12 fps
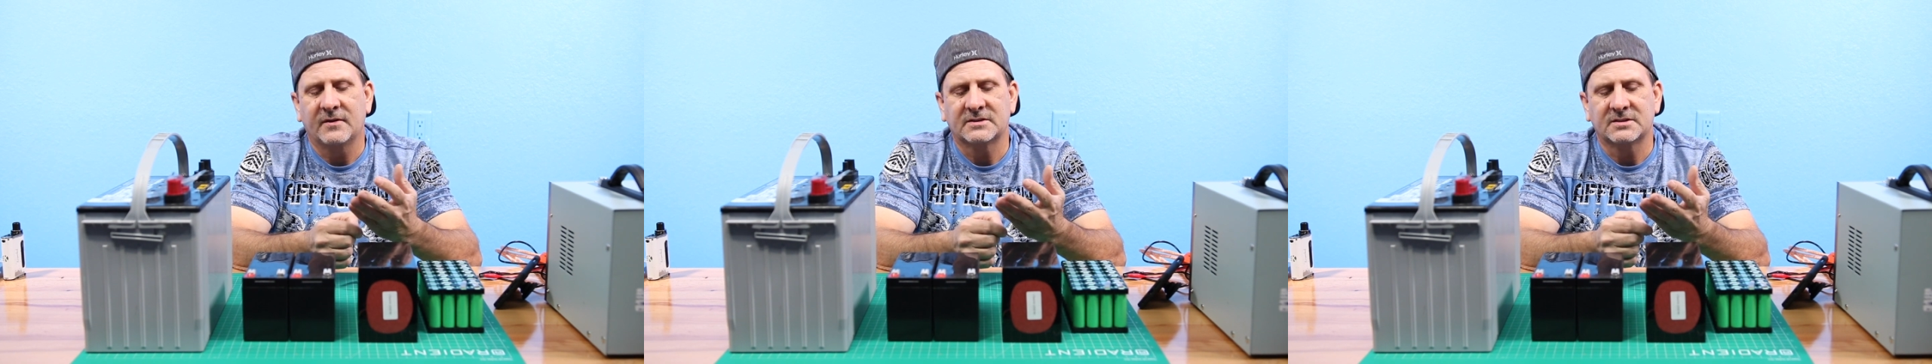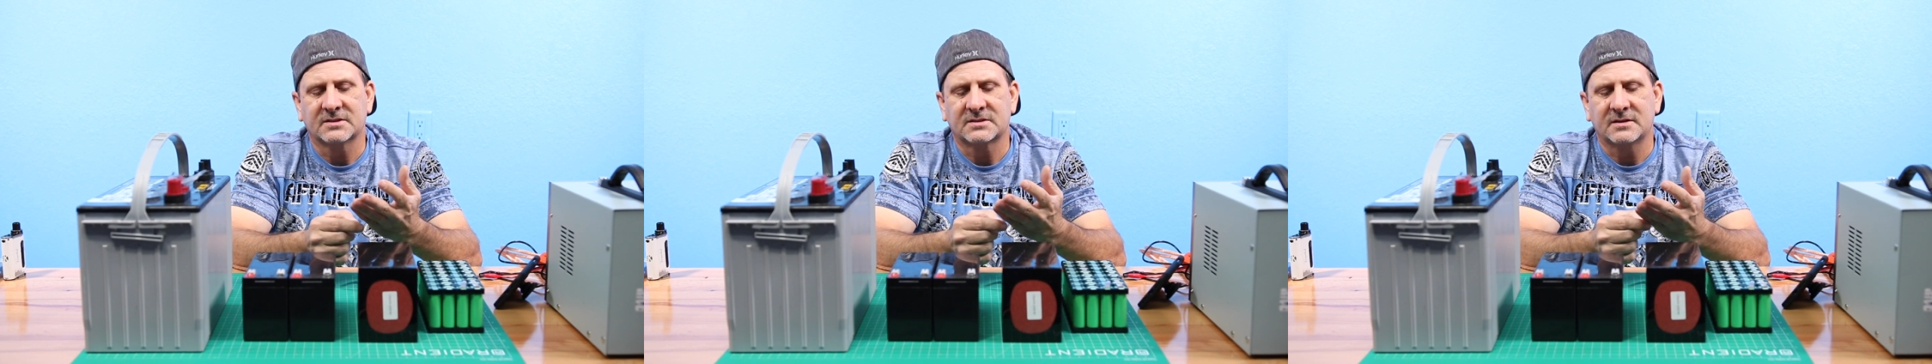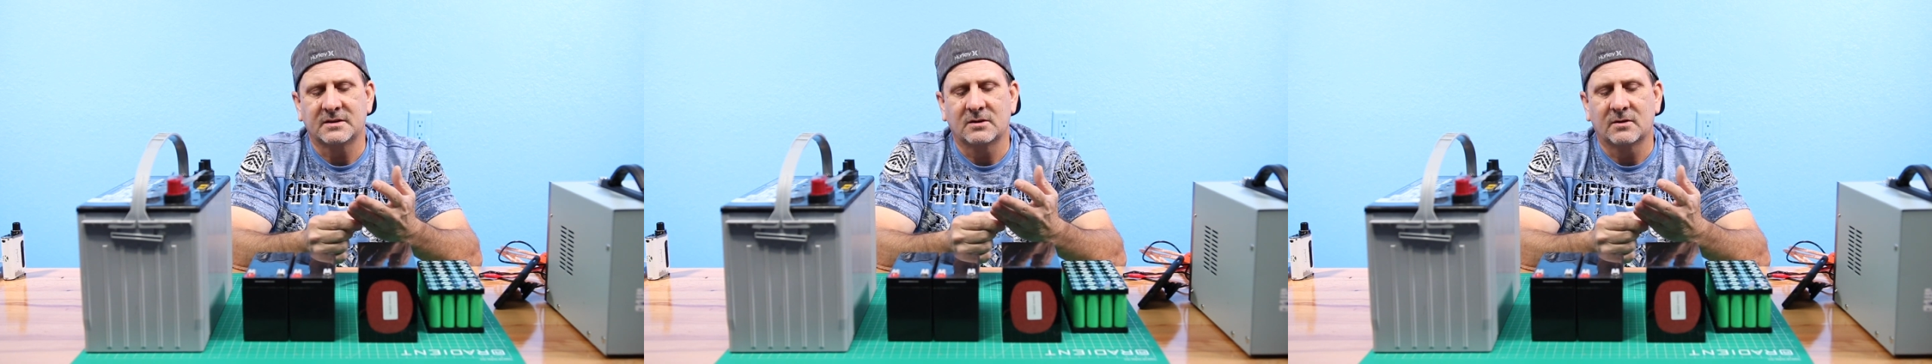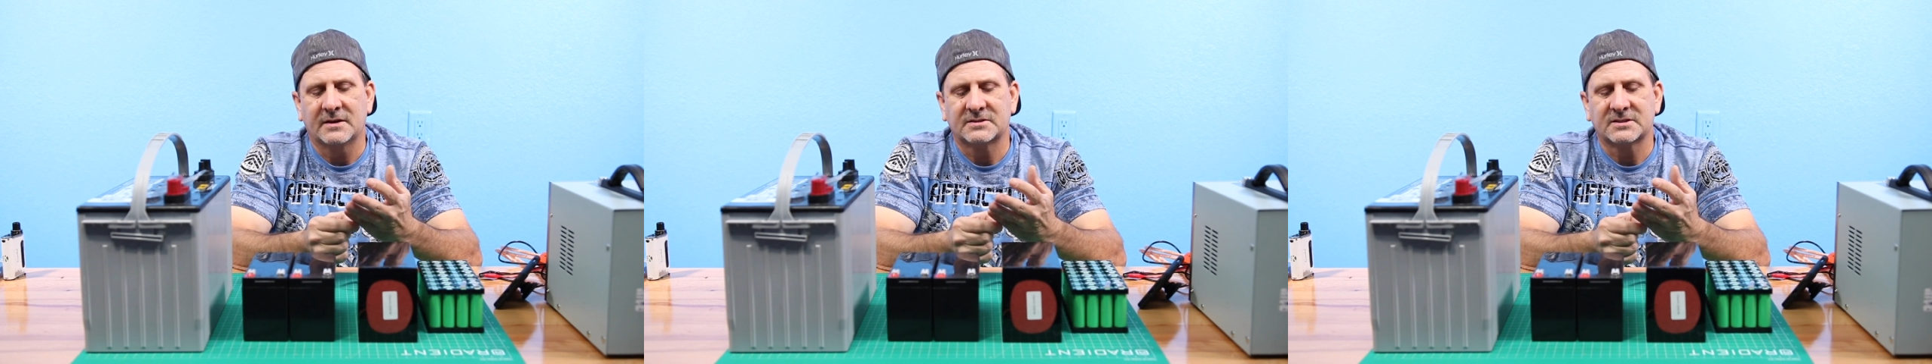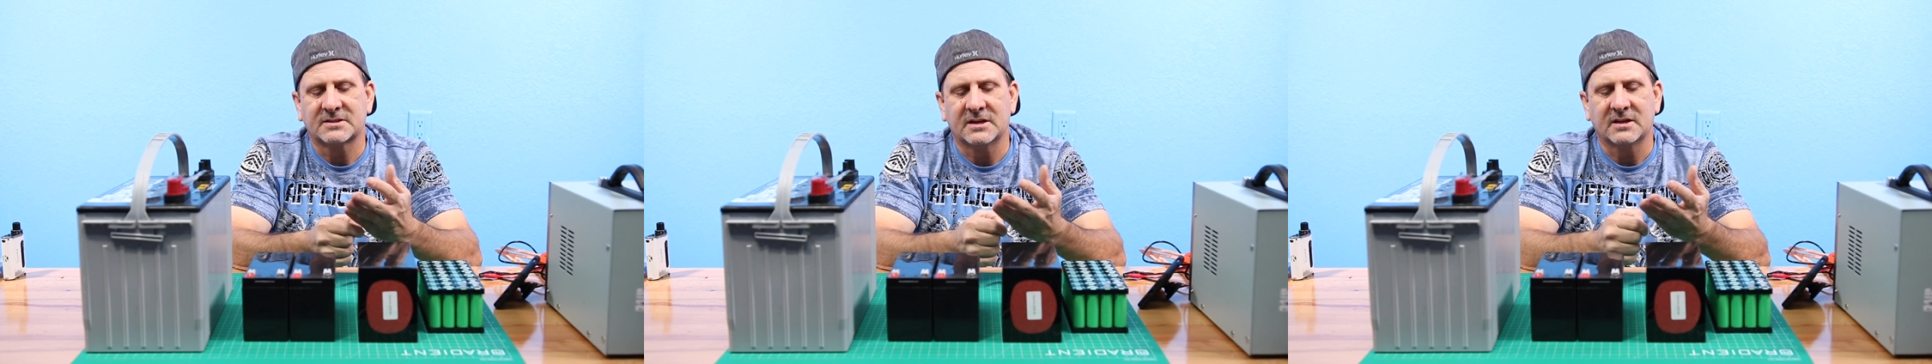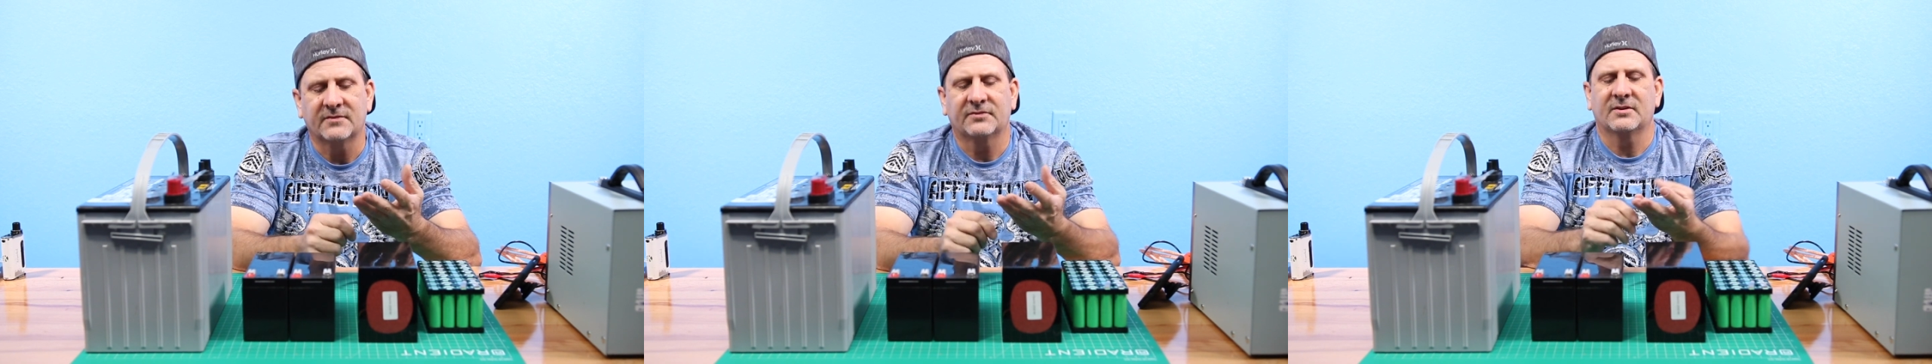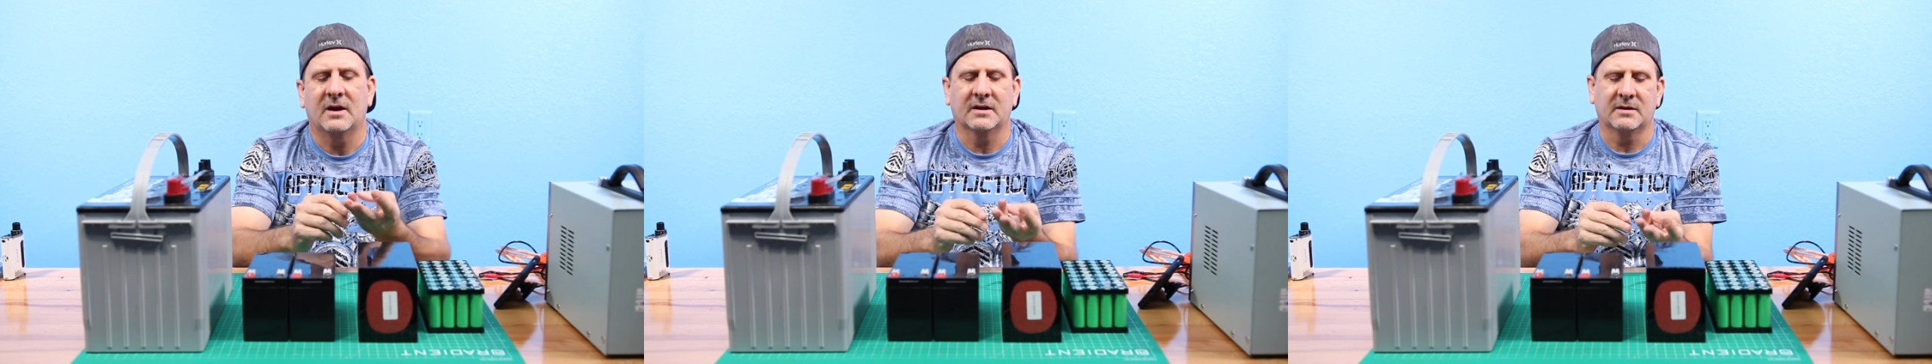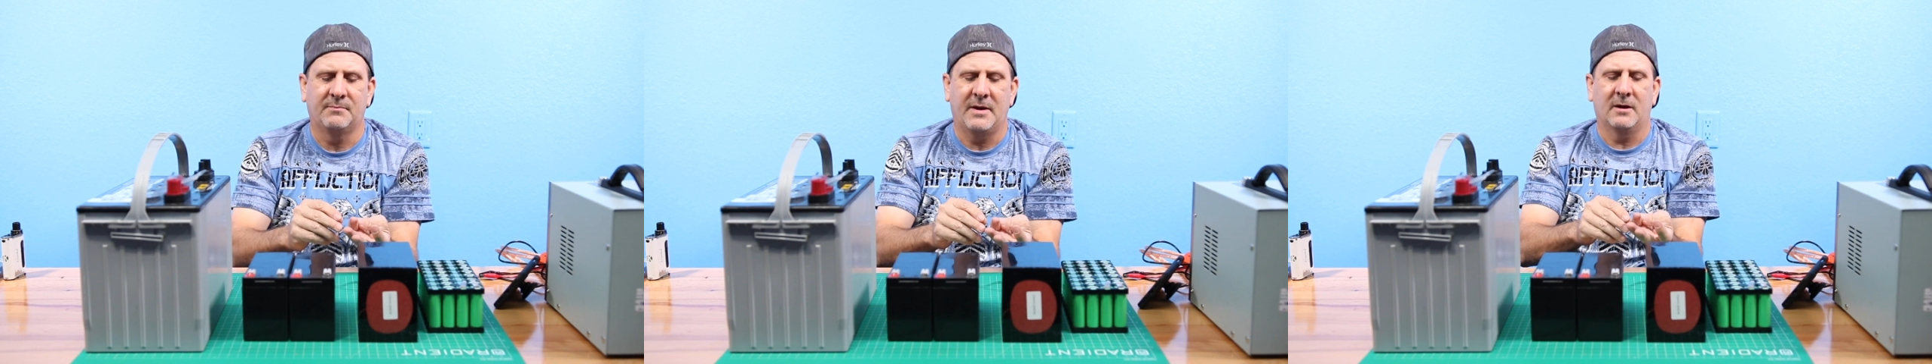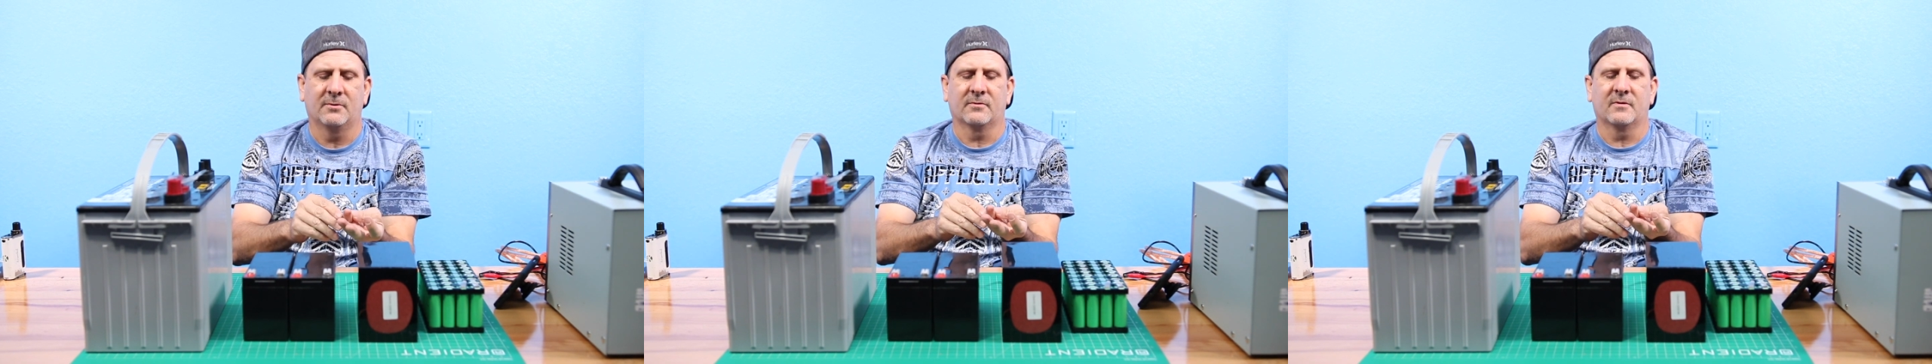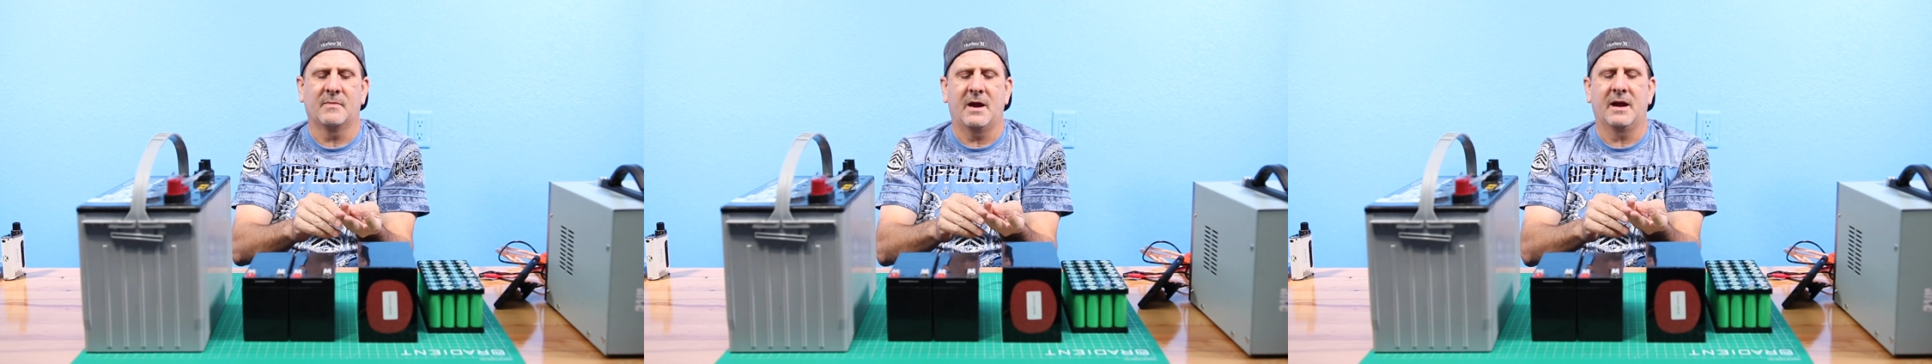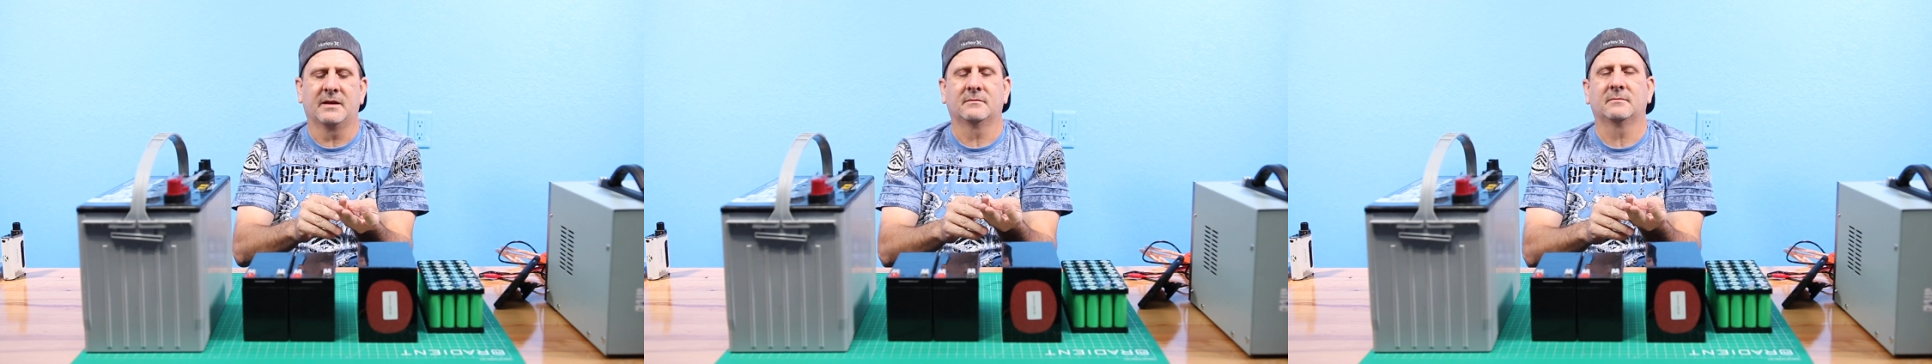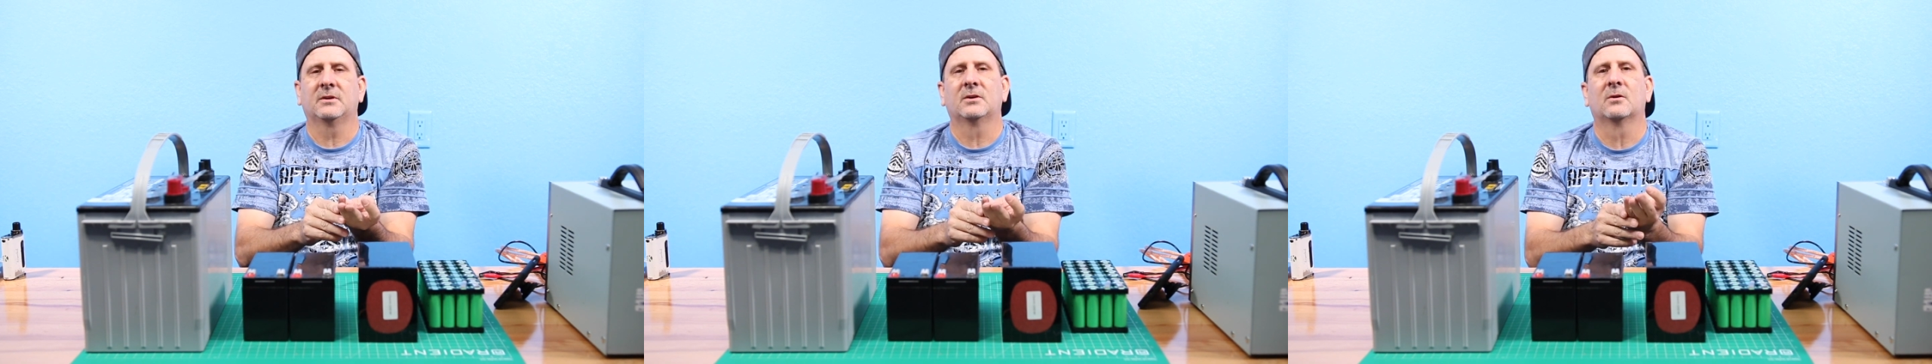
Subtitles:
It's just, it's just going to give a competitor of mine,